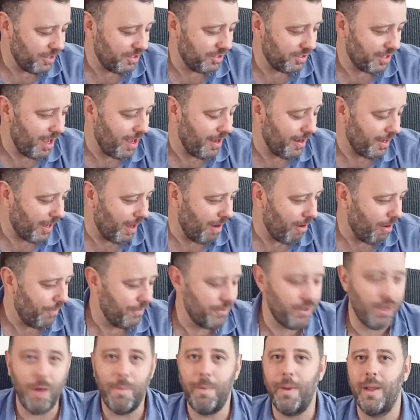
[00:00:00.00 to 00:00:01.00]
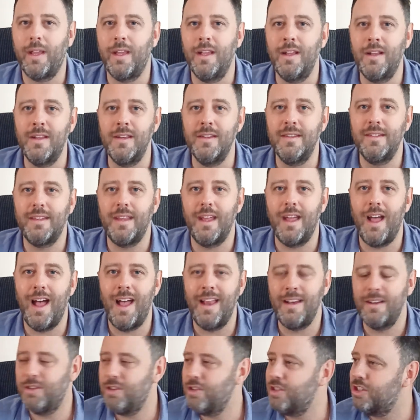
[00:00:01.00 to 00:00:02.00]
start to go off topic and
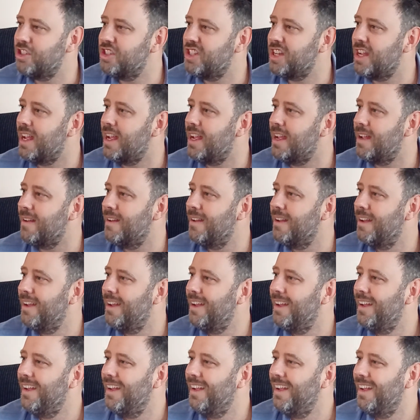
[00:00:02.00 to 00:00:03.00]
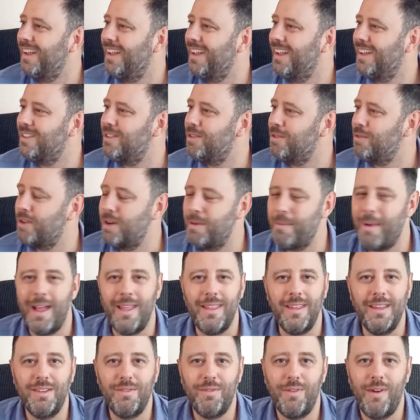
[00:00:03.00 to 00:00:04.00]
could sit here talking about
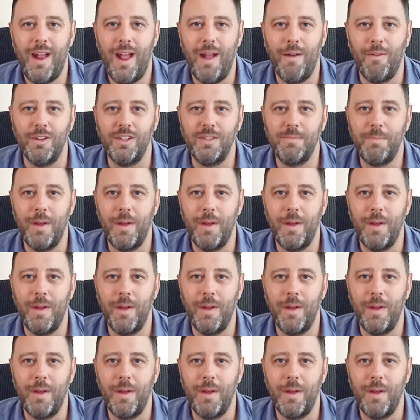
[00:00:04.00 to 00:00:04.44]
this for hours.